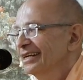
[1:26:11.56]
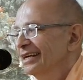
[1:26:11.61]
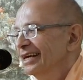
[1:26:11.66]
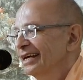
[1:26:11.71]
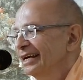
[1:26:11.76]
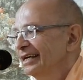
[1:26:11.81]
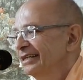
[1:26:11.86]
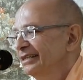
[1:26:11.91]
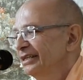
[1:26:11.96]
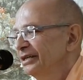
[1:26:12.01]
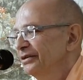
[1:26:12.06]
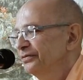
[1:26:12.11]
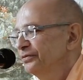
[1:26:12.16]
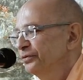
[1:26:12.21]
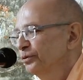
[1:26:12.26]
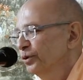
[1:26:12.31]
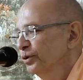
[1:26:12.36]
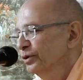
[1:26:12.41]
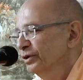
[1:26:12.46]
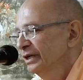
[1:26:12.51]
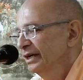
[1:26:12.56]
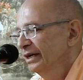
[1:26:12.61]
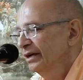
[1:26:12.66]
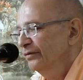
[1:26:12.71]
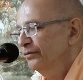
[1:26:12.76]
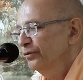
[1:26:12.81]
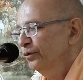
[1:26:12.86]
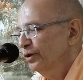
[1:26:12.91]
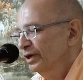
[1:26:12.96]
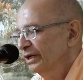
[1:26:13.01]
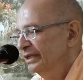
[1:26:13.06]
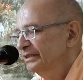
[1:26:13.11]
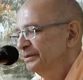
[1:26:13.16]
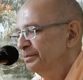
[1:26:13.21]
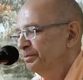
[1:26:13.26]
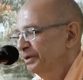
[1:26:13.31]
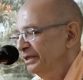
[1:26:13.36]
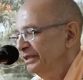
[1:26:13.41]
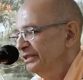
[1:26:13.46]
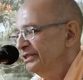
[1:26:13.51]
Uh, therefore, for
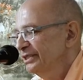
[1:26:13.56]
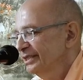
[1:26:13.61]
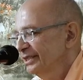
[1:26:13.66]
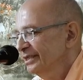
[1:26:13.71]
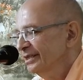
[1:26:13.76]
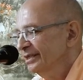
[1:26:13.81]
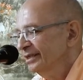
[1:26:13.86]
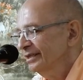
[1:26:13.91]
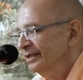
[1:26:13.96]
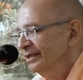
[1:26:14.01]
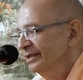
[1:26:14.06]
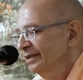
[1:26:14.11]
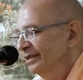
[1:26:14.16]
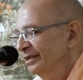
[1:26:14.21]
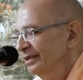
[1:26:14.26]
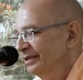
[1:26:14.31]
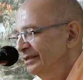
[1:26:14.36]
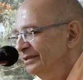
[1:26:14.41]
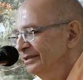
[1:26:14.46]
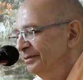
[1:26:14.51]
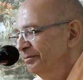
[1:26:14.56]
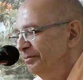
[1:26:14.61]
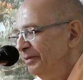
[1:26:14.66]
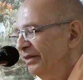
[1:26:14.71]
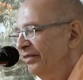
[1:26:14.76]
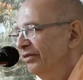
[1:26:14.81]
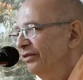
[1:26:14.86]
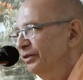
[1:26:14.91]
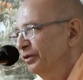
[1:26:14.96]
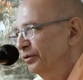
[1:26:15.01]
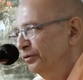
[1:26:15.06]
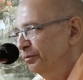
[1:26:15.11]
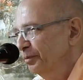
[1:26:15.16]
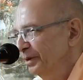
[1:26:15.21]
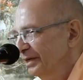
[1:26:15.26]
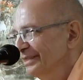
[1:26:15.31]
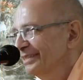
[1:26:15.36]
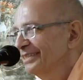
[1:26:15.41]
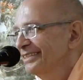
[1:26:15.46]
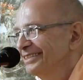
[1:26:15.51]
us, preaching is a method of
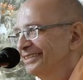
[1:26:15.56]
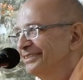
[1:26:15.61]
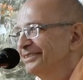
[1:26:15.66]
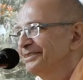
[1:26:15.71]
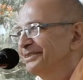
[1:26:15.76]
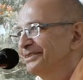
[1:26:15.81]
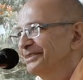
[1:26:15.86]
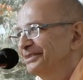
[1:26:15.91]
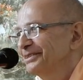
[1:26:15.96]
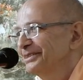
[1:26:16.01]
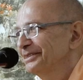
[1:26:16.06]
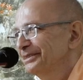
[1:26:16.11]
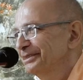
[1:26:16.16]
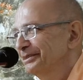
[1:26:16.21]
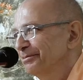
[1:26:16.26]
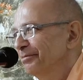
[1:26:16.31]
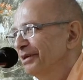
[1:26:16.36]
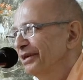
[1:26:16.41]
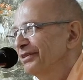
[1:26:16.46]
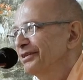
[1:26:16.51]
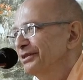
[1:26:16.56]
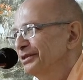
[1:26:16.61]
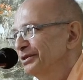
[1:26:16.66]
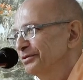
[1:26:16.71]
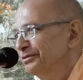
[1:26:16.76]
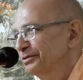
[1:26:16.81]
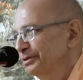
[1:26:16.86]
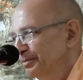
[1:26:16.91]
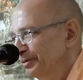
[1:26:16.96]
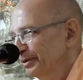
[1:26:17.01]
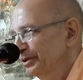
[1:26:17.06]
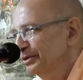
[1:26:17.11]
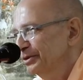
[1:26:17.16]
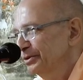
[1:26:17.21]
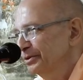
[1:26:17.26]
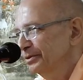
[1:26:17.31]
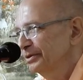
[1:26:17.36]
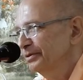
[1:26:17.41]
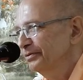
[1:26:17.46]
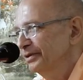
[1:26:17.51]
bhakti, you know, it's a method of
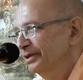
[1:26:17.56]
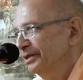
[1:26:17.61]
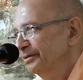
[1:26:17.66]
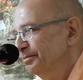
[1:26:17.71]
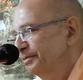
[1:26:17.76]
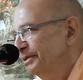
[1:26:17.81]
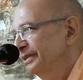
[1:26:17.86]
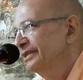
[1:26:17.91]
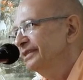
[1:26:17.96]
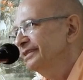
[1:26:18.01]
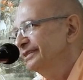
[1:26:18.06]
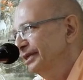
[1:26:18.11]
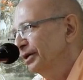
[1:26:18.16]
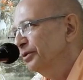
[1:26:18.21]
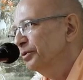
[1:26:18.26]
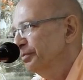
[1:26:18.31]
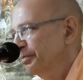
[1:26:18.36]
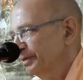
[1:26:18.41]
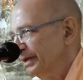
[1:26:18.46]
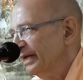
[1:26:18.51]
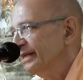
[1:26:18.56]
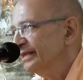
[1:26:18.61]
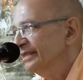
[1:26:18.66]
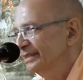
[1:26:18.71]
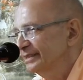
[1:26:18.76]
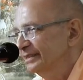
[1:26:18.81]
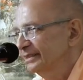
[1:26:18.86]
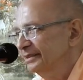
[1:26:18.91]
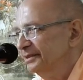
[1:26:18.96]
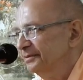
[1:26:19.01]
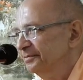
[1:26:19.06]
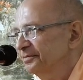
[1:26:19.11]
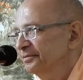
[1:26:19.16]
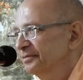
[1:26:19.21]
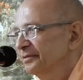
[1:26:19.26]
spiritual development. It's our practice.